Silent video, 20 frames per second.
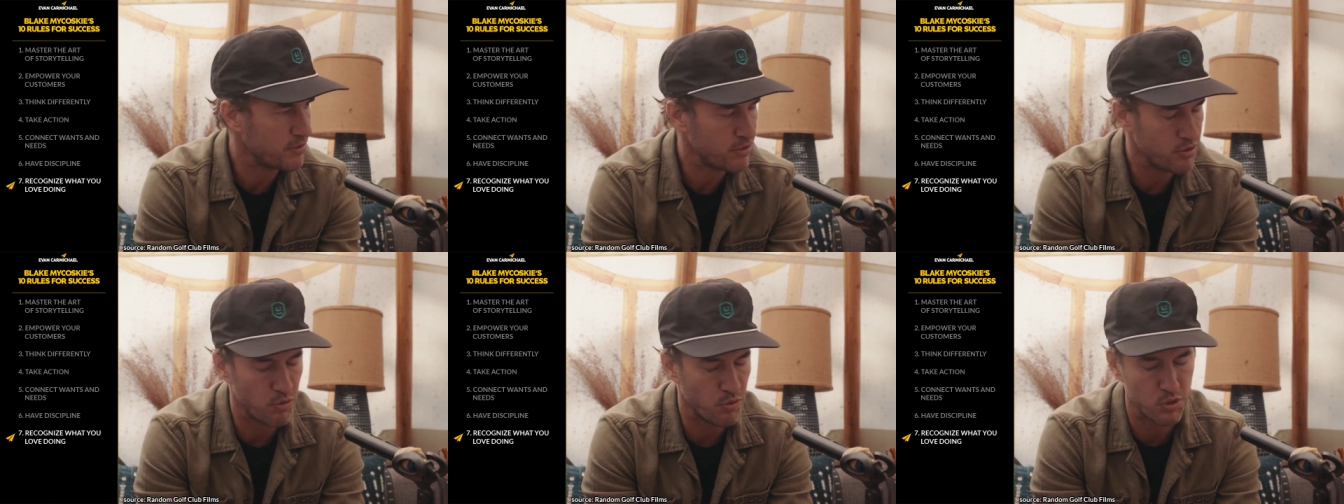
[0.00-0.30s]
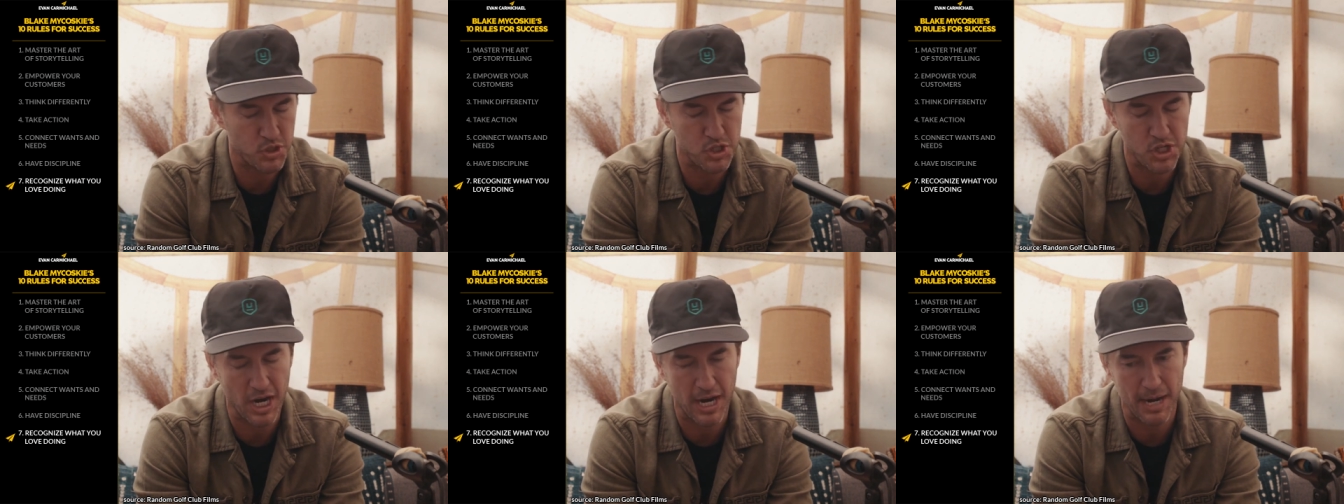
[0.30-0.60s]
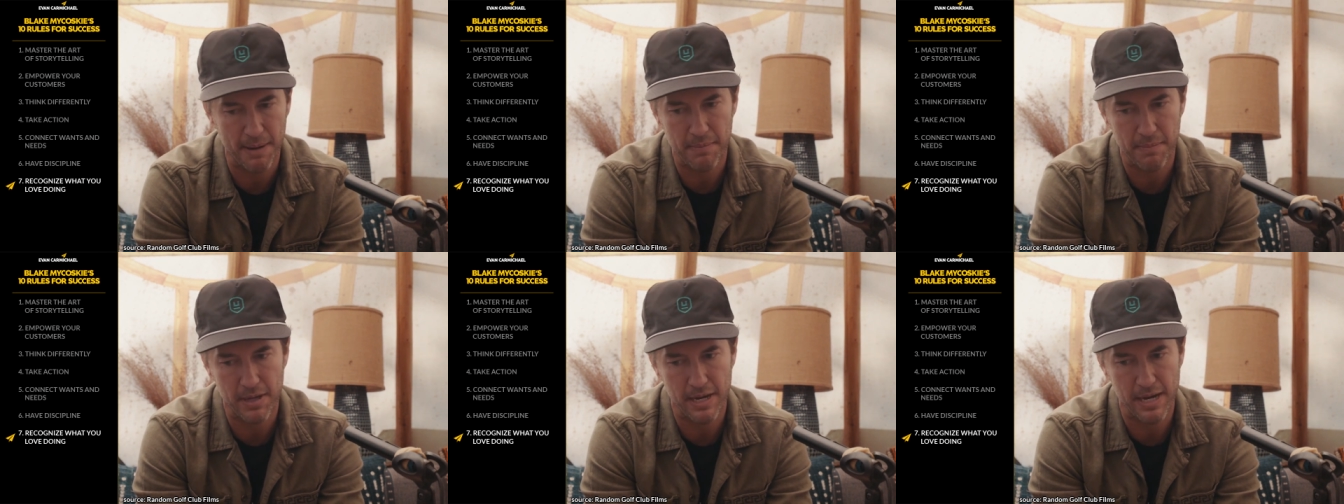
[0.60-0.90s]
your
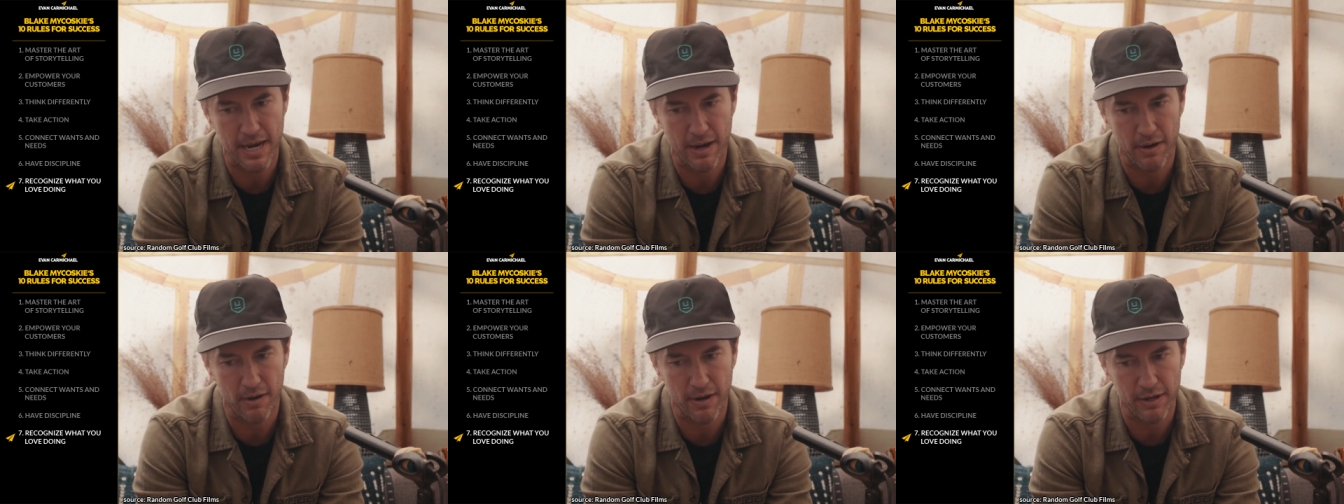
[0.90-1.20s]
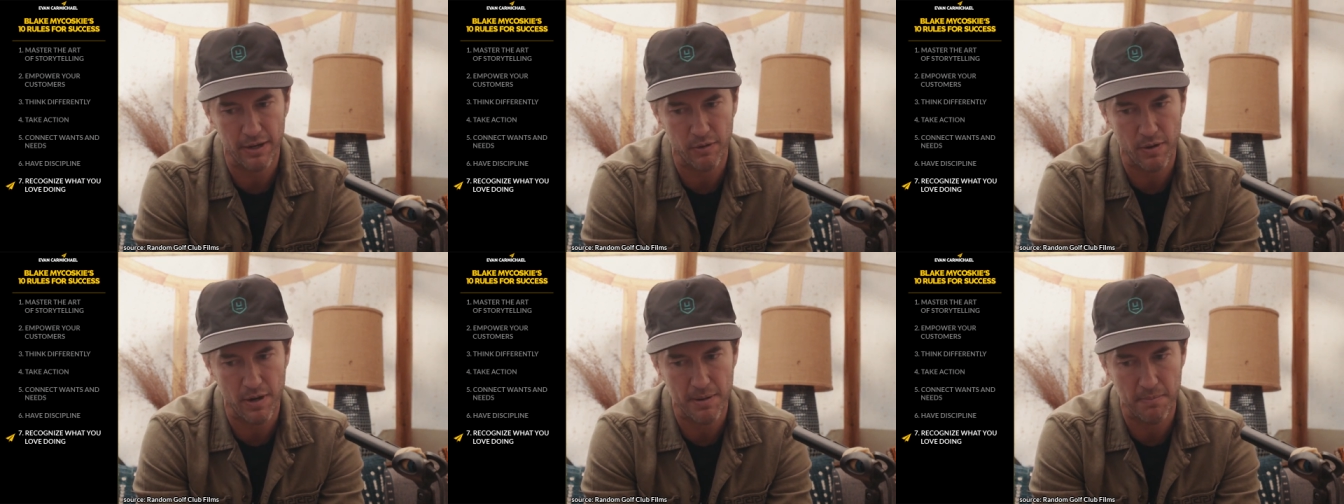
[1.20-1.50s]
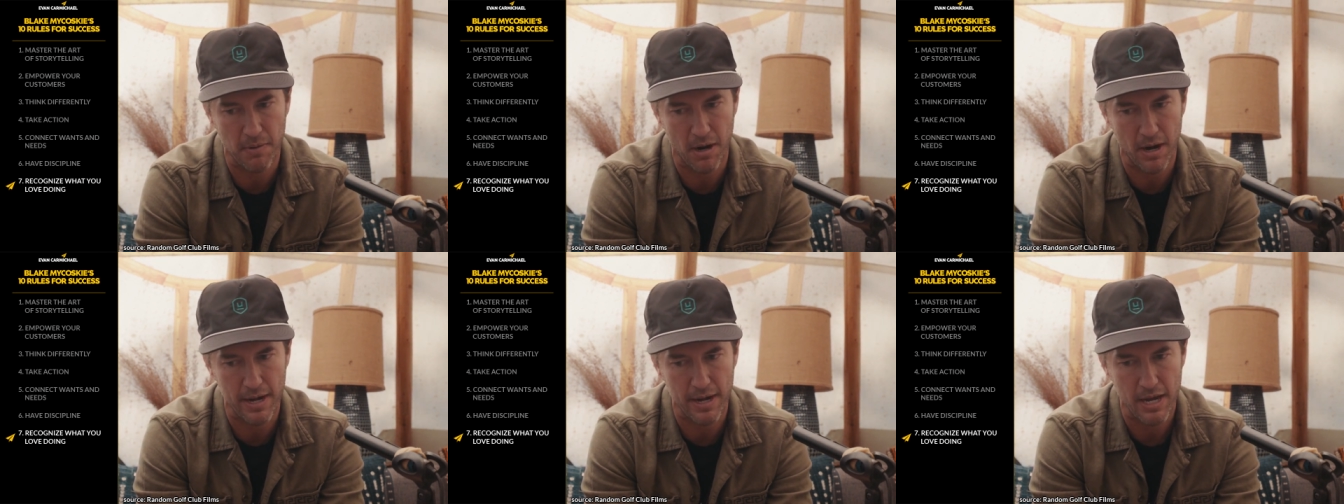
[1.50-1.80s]
job and how I
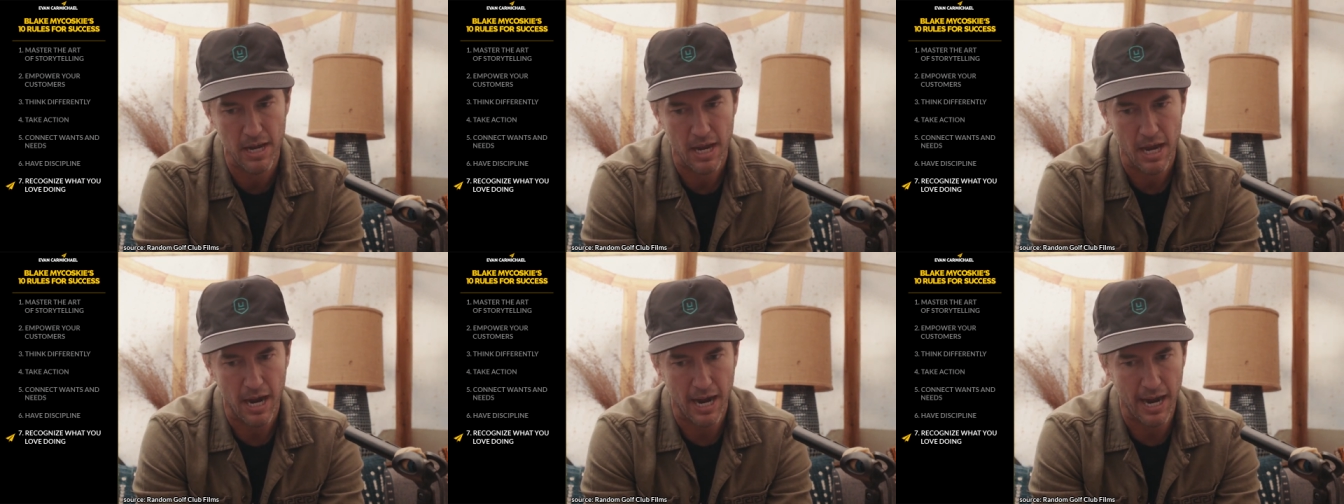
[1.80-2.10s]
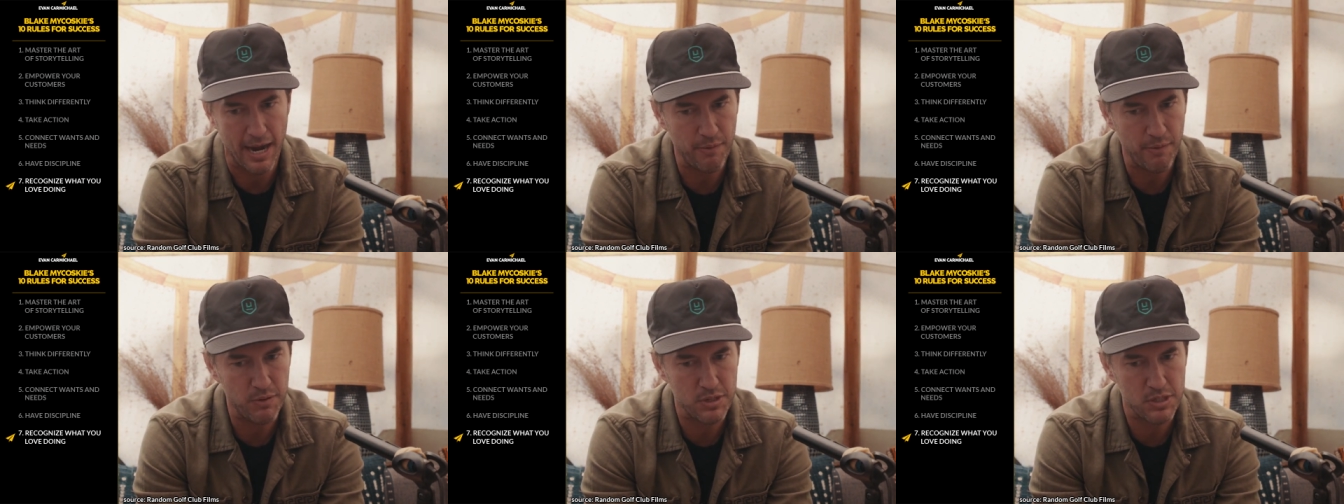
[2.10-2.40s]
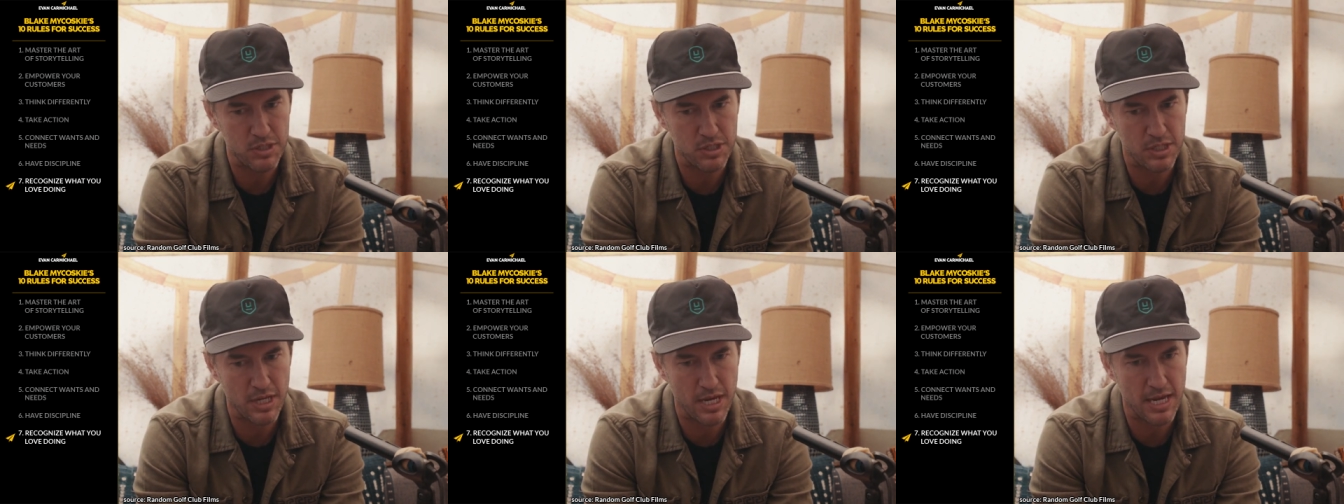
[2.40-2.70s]
created mine. I
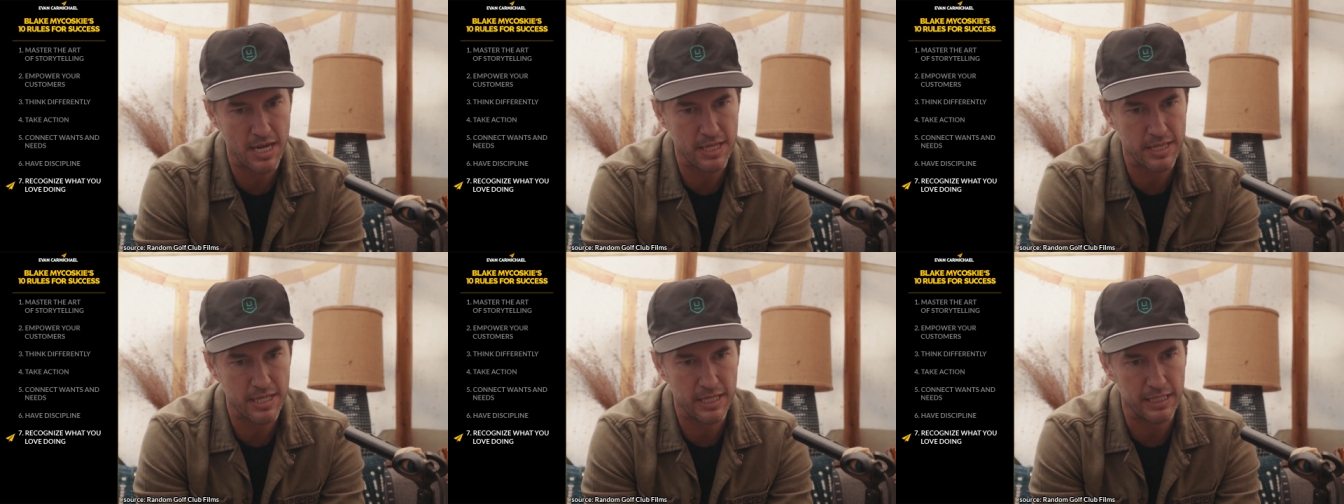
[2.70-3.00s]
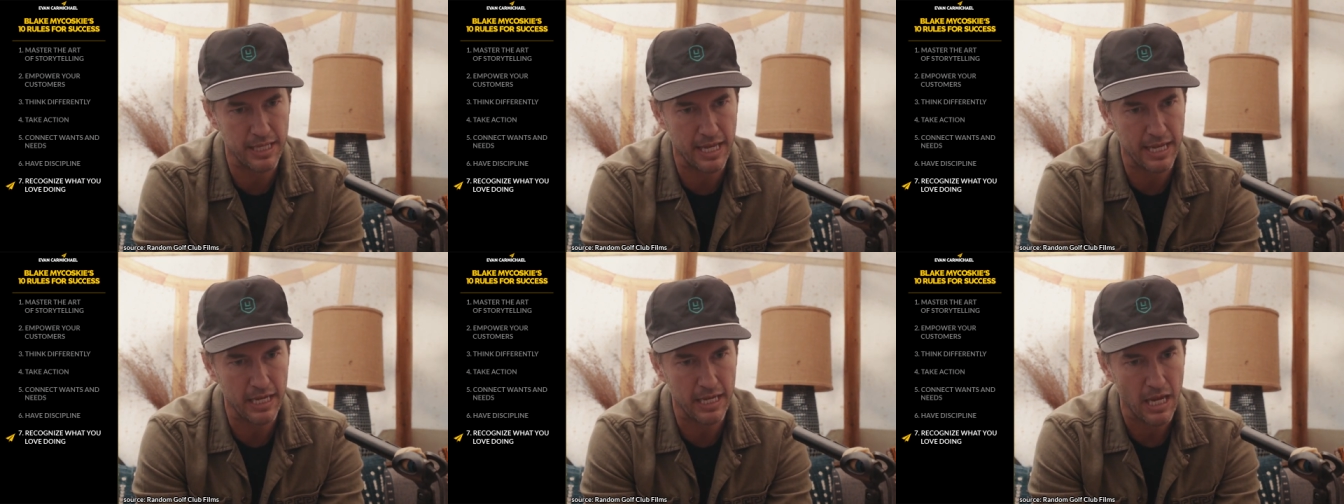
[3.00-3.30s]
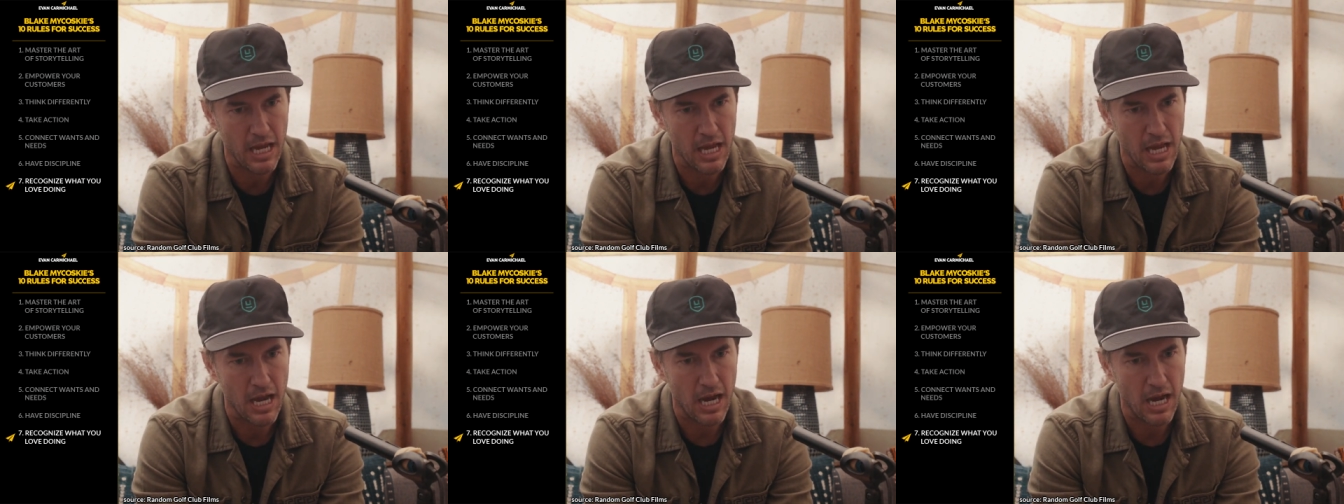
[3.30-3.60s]
always say that like,